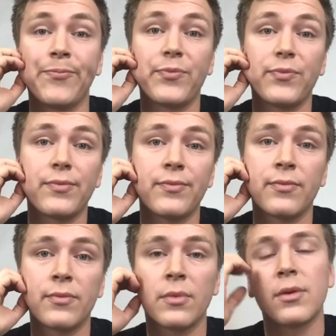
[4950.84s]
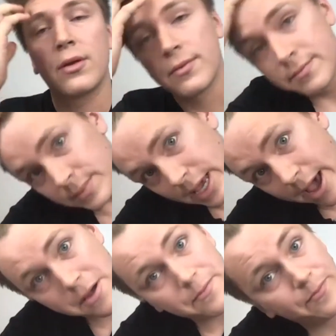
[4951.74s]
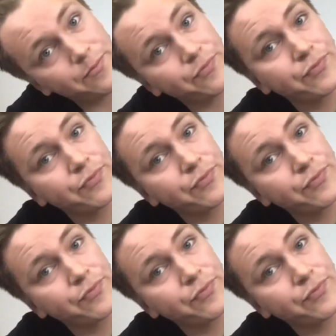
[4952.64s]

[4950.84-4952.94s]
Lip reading: this town. So have you done anything in the